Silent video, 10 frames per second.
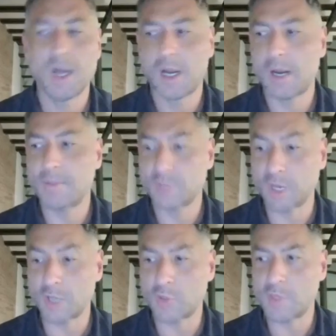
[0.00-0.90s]

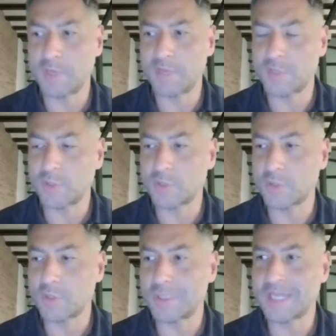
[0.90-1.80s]
So I truly believe so.
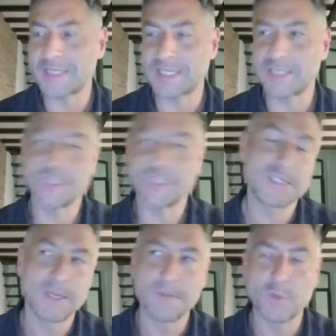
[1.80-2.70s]
So in that sense,
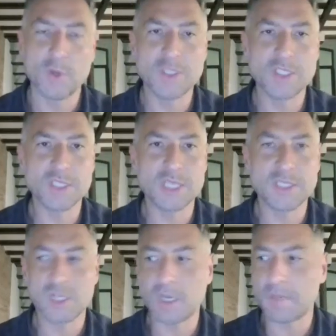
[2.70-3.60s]
it's
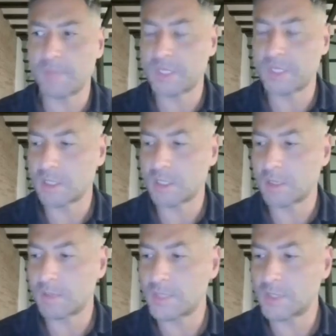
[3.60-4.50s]

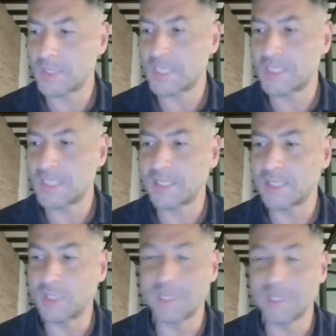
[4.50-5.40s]
a skill set that
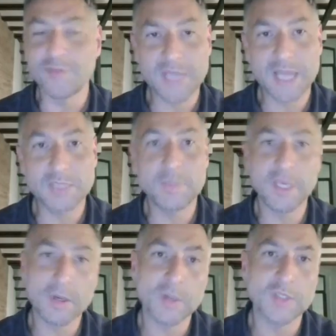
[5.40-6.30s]
you need, and for that,
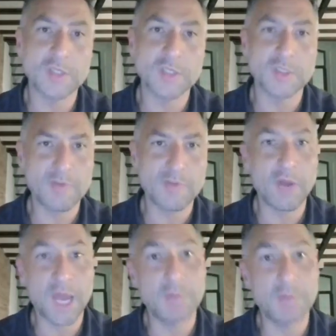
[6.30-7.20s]
being a consultant
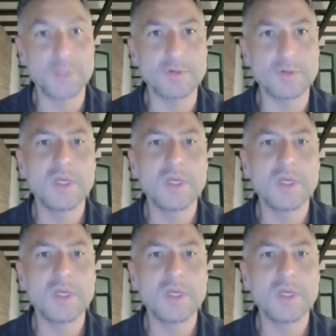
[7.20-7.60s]
before helps you.